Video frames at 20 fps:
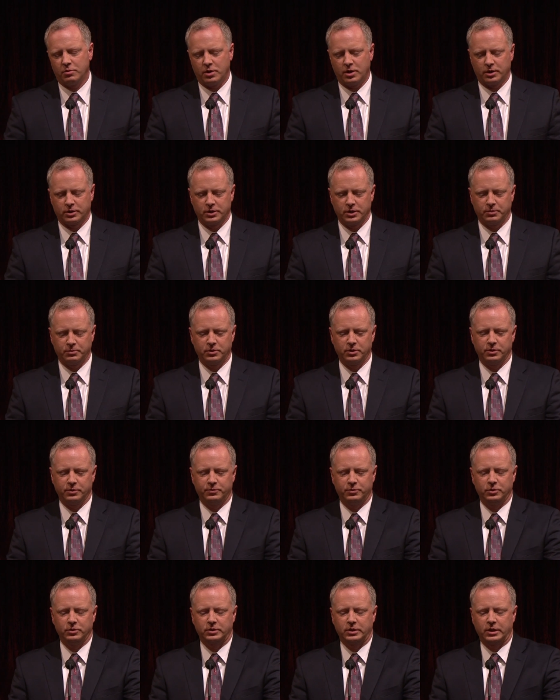walked up to the
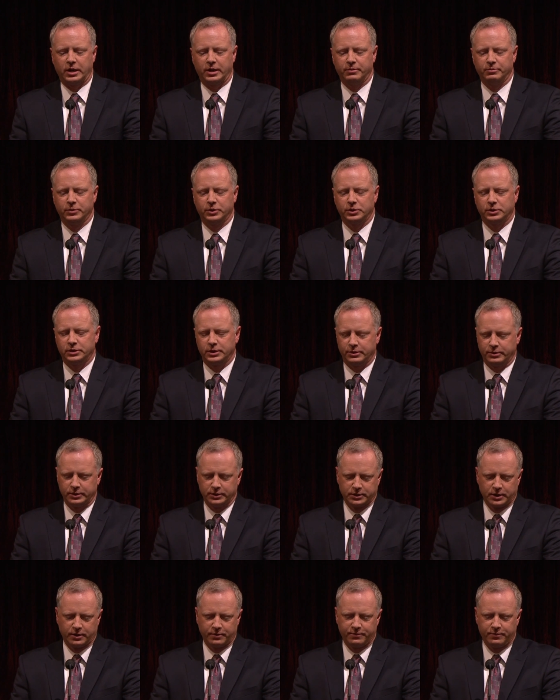full time
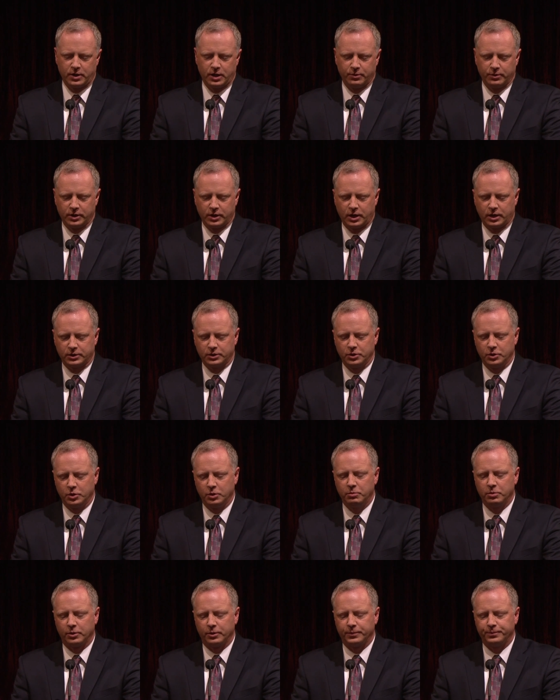missionaries that following
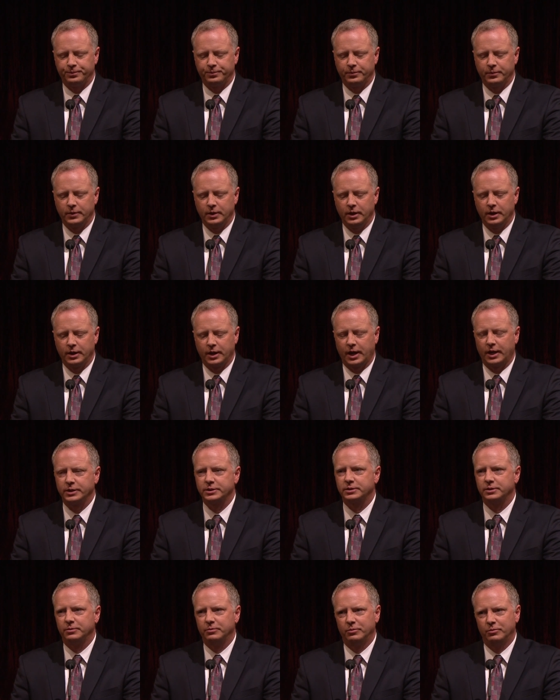October and
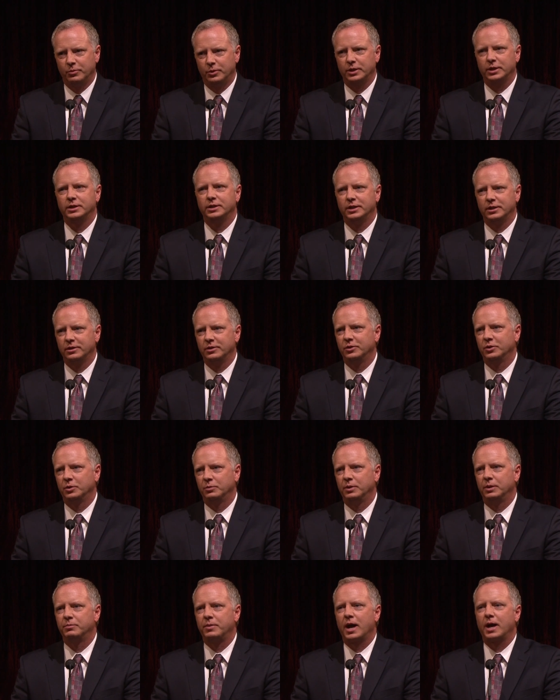asked them, What he needed to do to
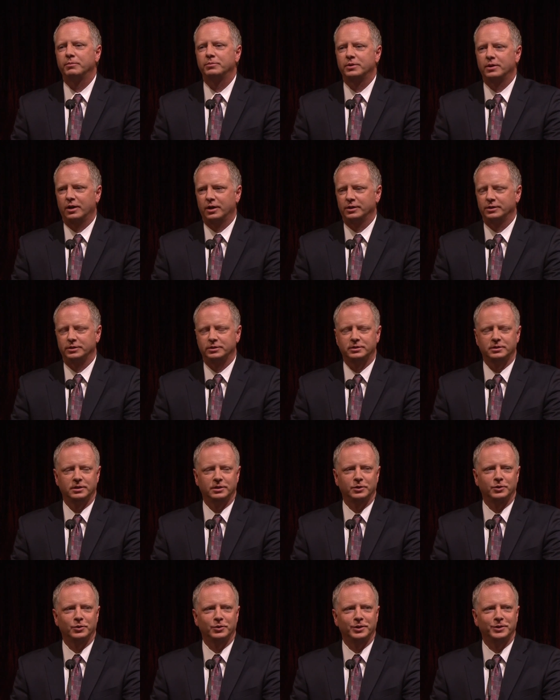be baptized
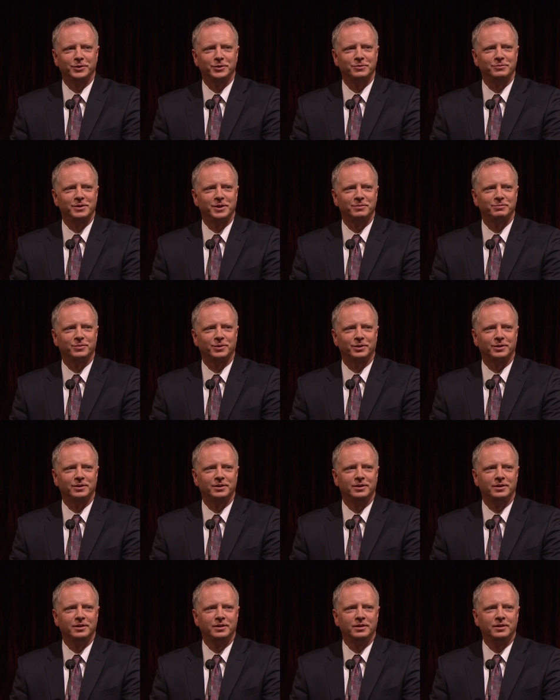in early November?
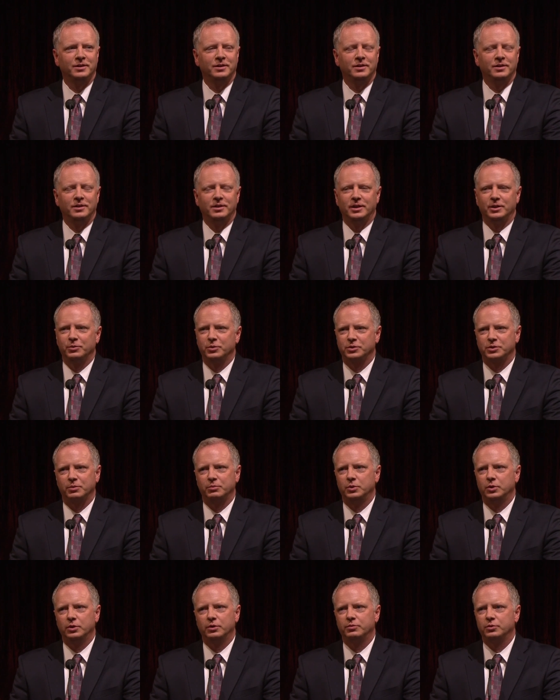It was a
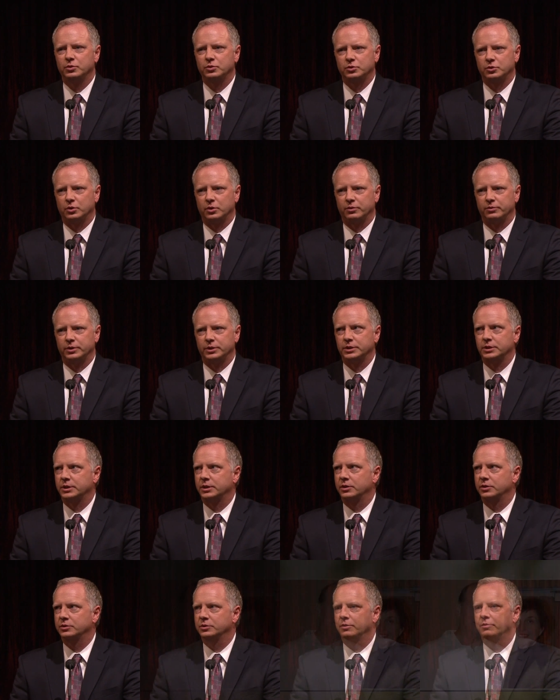beautiful service. Here's